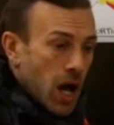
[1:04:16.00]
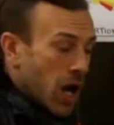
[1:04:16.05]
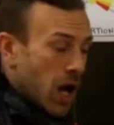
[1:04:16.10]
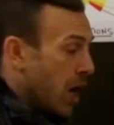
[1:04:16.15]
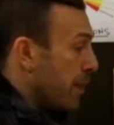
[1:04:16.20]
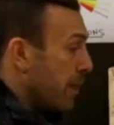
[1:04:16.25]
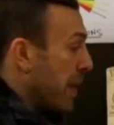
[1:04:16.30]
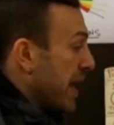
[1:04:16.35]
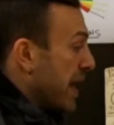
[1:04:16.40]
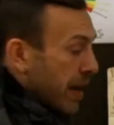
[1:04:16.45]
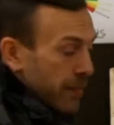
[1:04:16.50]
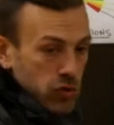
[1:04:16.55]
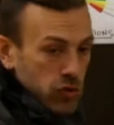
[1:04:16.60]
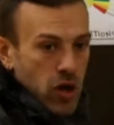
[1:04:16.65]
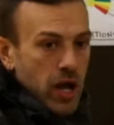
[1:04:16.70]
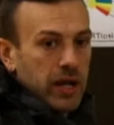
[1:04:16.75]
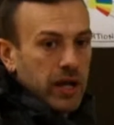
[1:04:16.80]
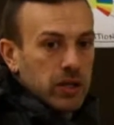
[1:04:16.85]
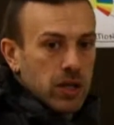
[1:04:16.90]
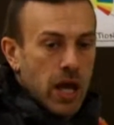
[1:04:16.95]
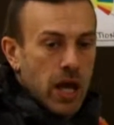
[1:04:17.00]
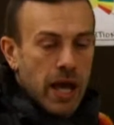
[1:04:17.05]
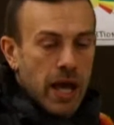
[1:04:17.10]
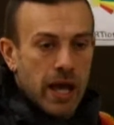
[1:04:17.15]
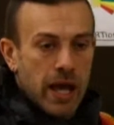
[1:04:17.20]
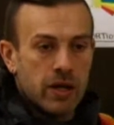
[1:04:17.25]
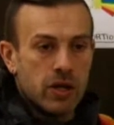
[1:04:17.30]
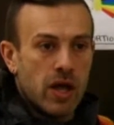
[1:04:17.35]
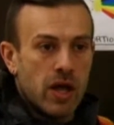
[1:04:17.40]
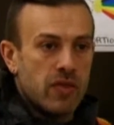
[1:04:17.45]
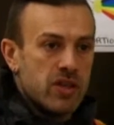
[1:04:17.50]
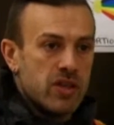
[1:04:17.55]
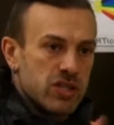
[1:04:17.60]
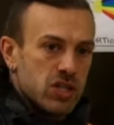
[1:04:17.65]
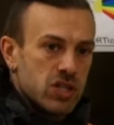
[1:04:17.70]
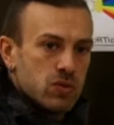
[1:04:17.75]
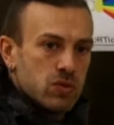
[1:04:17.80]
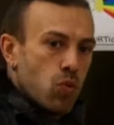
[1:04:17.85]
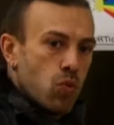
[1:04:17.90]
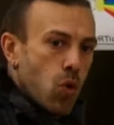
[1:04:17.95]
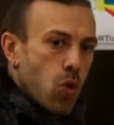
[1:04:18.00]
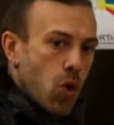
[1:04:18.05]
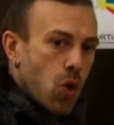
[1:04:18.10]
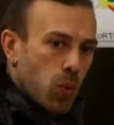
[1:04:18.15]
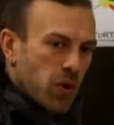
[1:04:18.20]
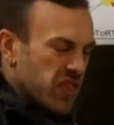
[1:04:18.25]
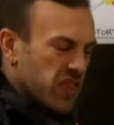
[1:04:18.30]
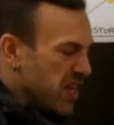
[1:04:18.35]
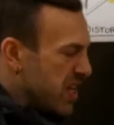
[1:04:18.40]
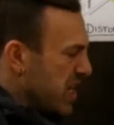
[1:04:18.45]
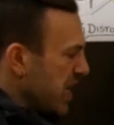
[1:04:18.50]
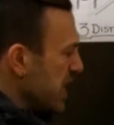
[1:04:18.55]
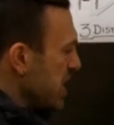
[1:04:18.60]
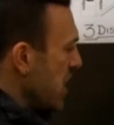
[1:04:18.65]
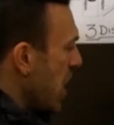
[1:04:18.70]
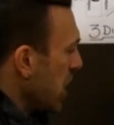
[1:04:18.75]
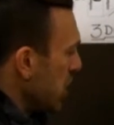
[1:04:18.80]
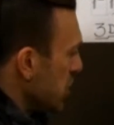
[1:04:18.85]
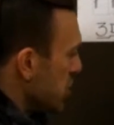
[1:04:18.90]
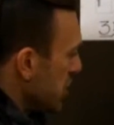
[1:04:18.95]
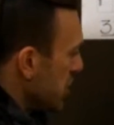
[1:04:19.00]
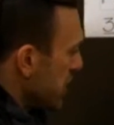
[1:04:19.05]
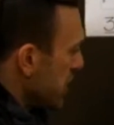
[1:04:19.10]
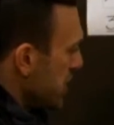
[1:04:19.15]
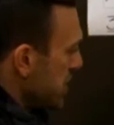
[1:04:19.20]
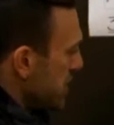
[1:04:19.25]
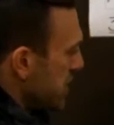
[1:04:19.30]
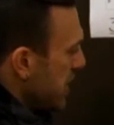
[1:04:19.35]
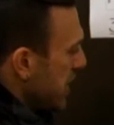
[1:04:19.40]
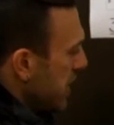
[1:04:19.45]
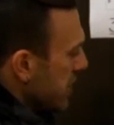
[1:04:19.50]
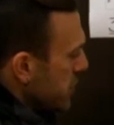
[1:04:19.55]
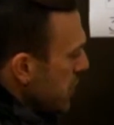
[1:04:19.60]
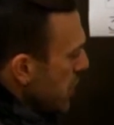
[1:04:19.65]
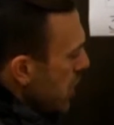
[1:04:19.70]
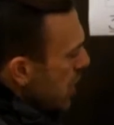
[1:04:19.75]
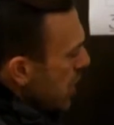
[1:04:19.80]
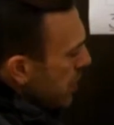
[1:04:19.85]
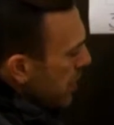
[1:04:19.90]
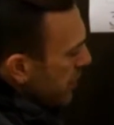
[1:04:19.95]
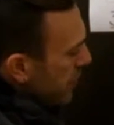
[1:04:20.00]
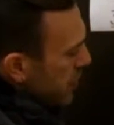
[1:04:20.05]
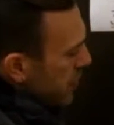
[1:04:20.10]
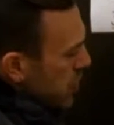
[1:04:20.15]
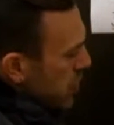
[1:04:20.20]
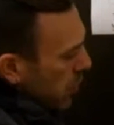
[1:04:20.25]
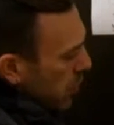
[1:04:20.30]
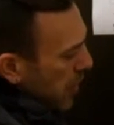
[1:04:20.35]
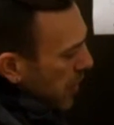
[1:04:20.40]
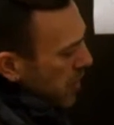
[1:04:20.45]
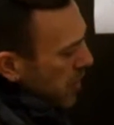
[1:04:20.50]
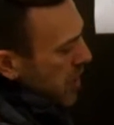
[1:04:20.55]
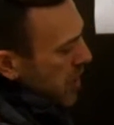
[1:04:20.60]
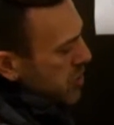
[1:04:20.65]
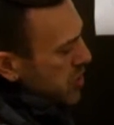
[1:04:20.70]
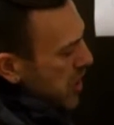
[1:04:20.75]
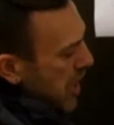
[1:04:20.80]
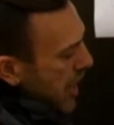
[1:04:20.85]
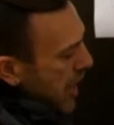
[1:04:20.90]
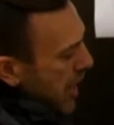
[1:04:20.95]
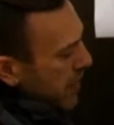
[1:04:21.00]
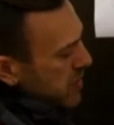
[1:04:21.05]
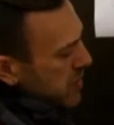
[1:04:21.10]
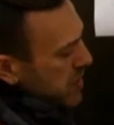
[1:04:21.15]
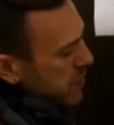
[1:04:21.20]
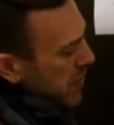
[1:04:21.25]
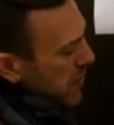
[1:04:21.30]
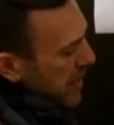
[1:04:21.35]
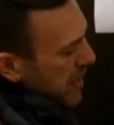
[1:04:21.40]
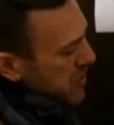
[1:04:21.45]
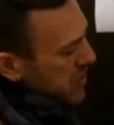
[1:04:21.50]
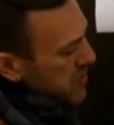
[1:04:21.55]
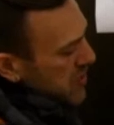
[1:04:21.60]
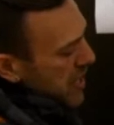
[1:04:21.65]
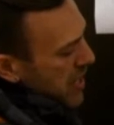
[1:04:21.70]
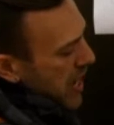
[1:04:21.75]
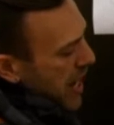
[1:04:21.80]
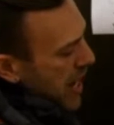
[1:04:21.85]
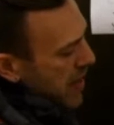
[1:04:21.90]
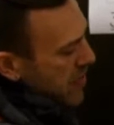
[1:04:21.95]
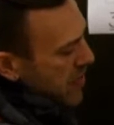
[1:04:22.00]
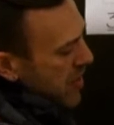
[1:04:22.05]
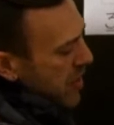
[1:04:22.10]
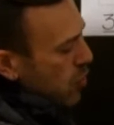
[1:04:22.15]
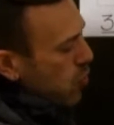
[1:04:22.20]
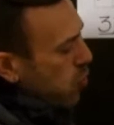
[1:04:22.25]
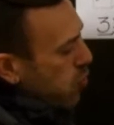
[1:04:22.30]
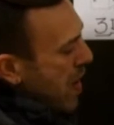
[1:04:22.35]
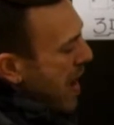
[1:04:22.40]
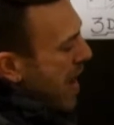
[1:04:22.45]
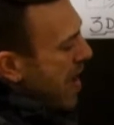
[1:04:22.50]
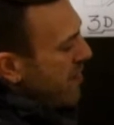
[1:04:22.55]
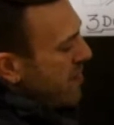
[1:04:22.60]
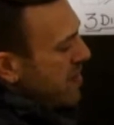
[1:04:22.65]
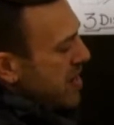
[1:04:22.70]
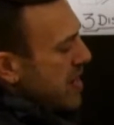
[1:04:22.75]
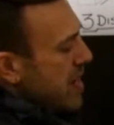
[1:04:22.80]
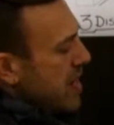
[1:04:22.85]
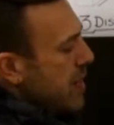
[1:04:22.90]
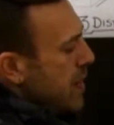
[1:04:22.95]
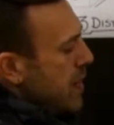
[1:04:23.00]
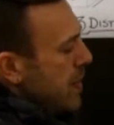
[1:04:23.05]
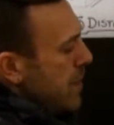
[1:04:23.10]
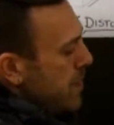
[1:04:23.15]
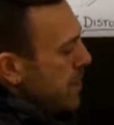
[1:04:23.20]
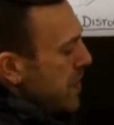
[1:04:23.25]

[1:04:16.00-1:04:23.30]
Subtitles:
And I'm trying to, and this is more within acknowledging these things. But if you talk about time, space, and then gravity,